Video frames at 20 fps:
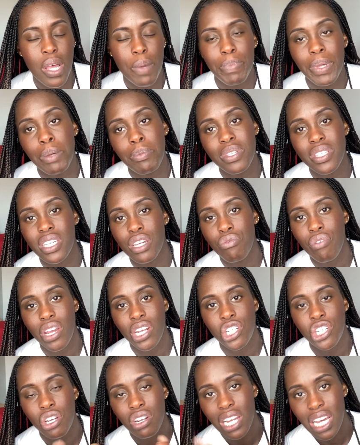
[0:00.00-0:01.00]
BBC
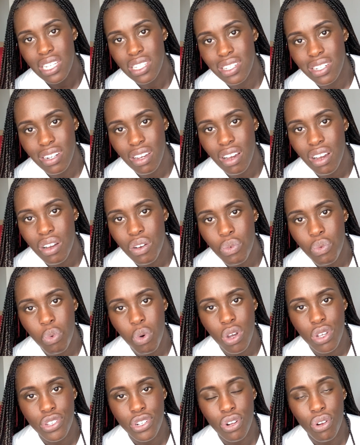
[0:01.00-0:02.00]
Radio Leicester
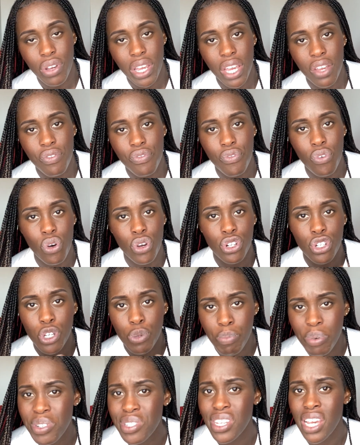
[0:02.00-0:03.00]
was looking for a new
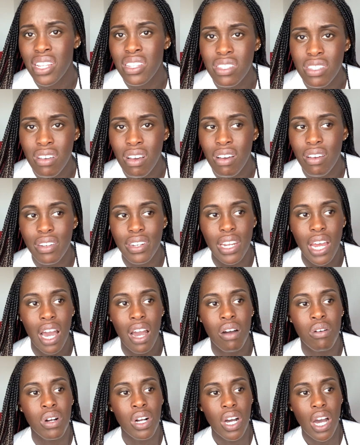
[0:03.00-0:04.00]
presenter.
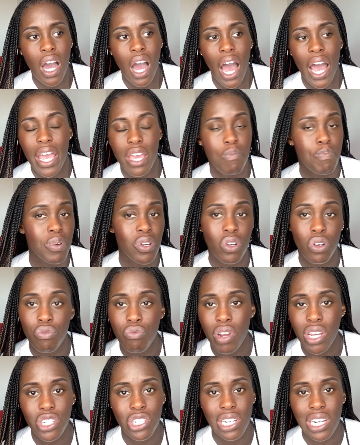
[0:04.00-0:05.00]
Now, I had been on
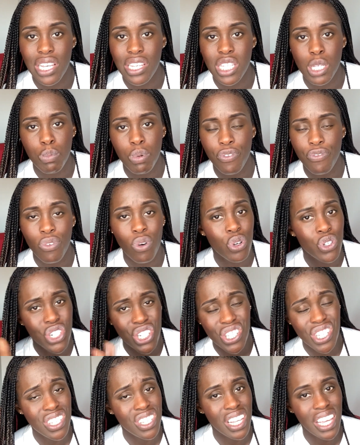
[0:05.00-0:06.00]
Radio Leicester before
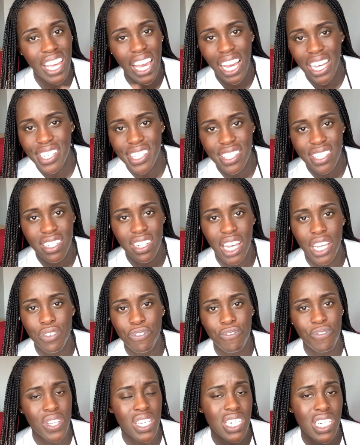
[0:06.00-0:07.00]
just as a guest, and I'd
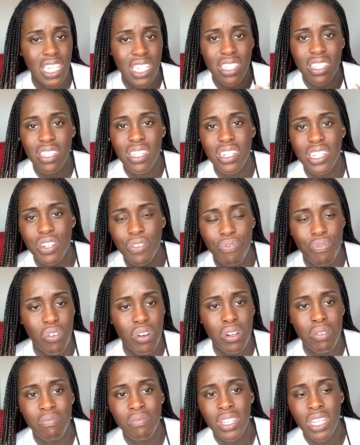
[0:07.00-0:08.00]
feed into
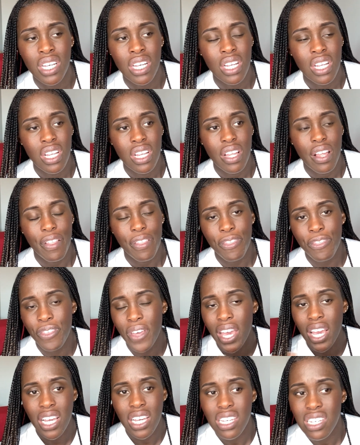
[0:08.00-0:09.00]
different
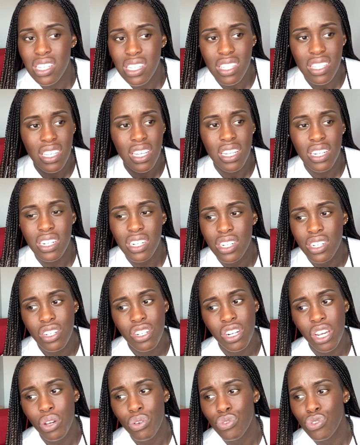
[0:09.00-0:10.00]
things and,
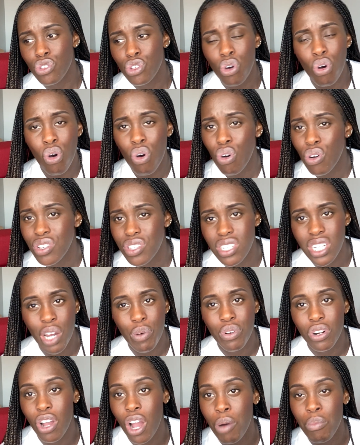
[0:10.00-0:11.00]
talks, and I
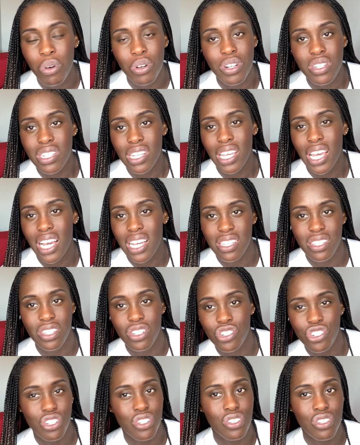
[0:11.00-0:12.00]
would come on as a guest
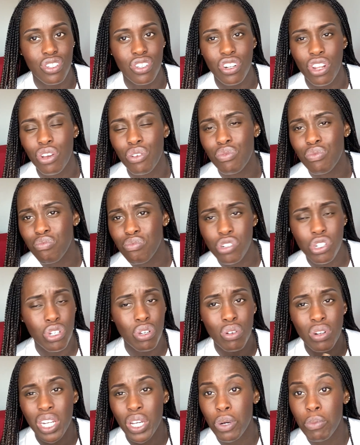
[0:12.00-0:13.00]
and just,
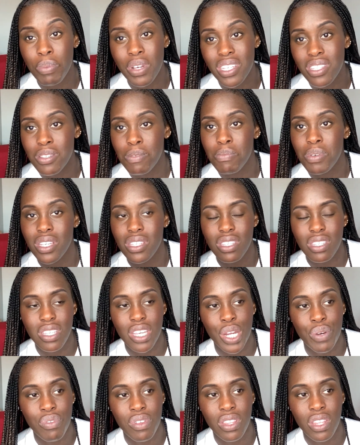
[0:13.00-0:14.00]
do little bits and pieces
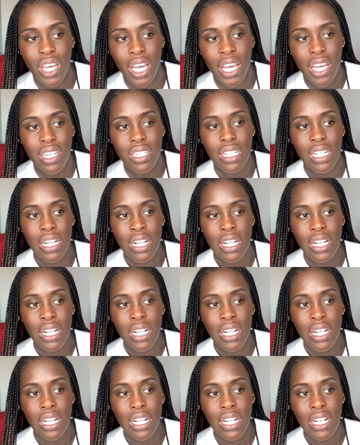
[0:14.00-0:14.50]
here and there.